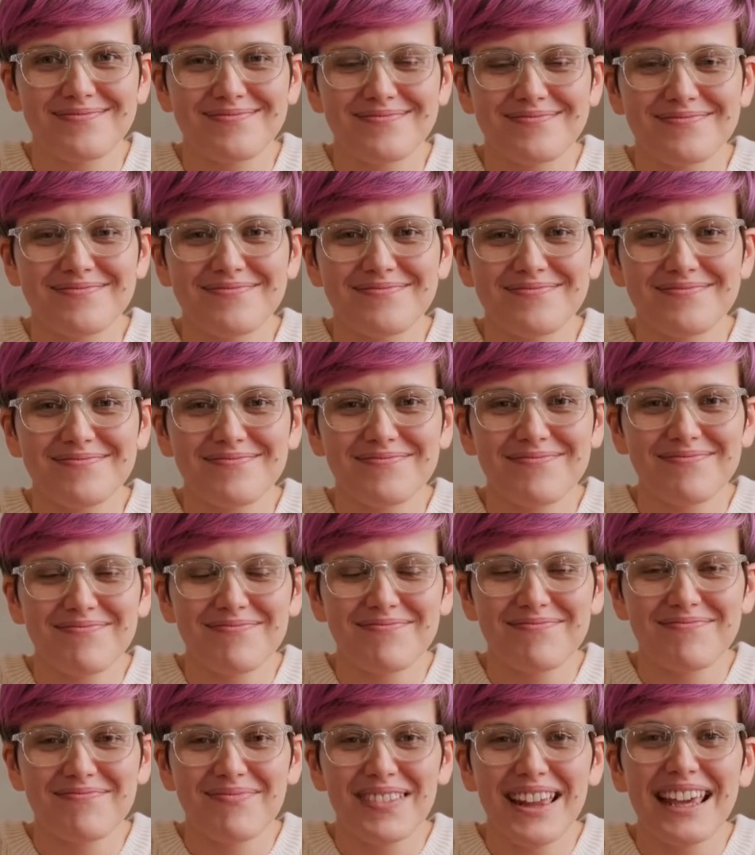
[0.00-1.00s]
It should be a
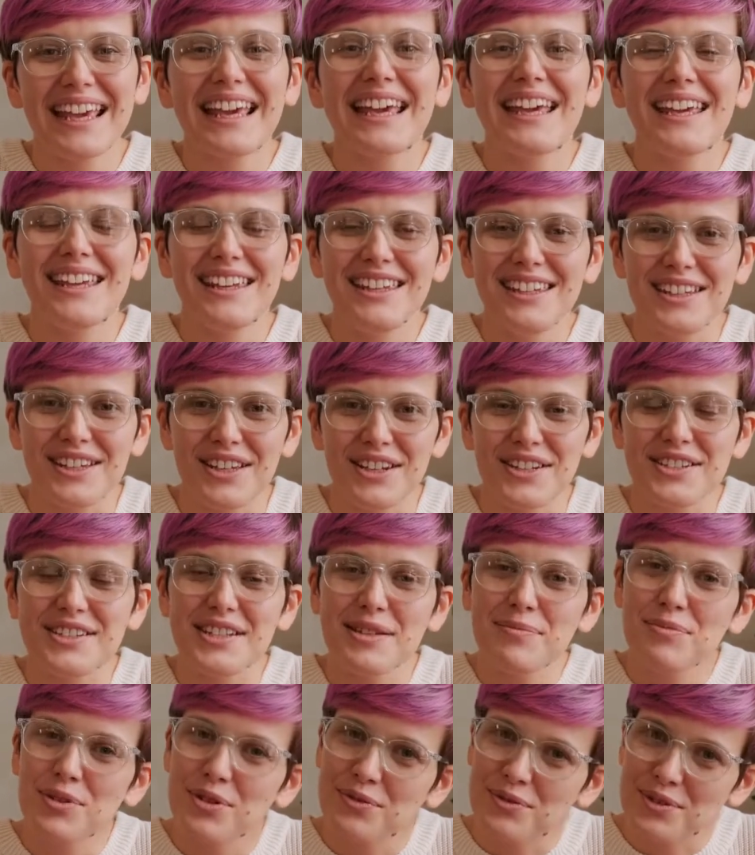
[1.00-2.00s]
place where you're
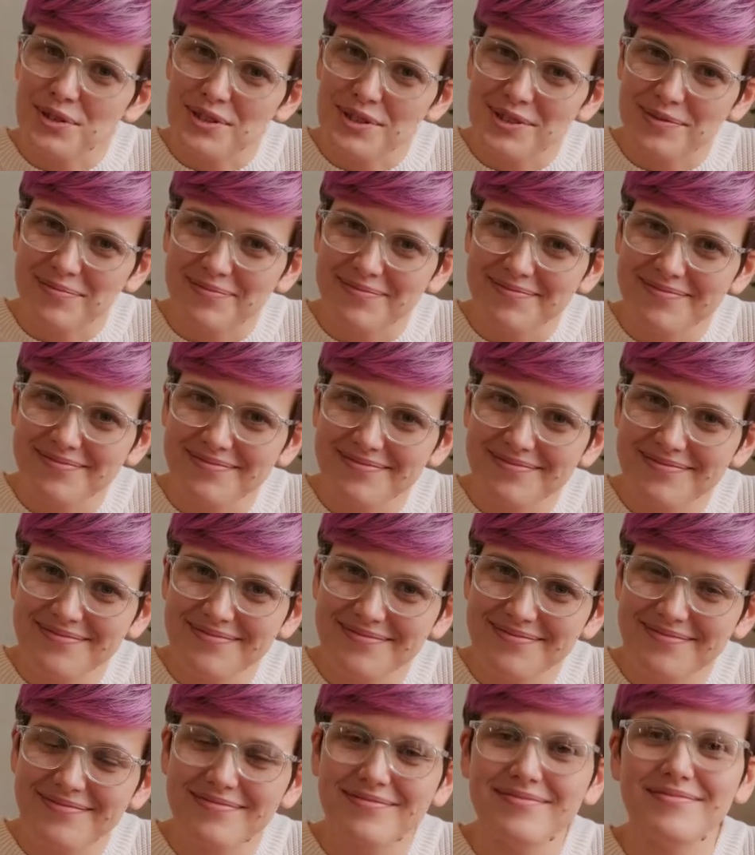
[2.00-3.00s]
able to control
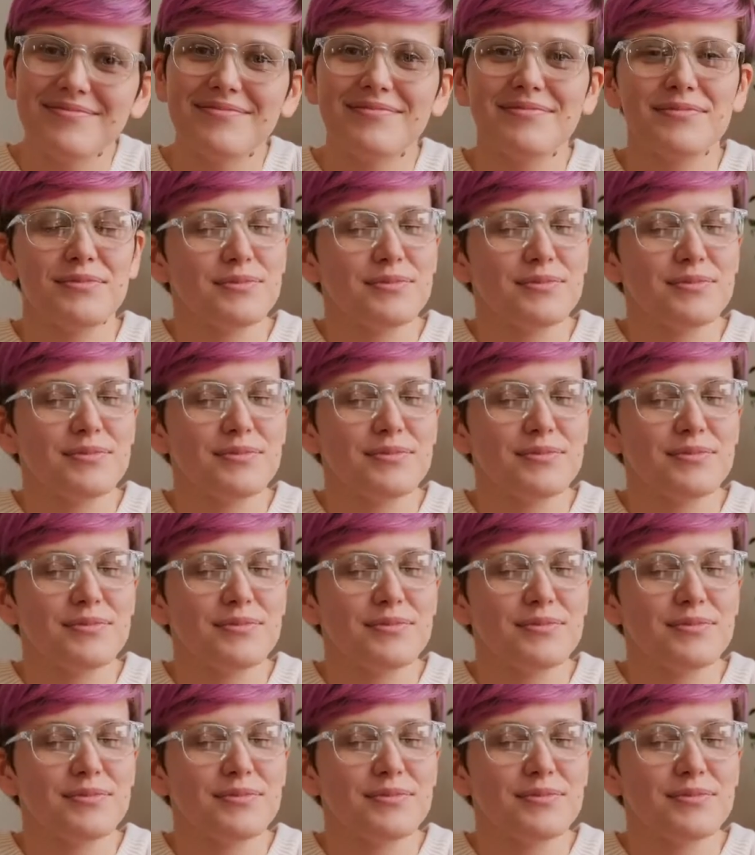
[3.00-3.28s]
your immediate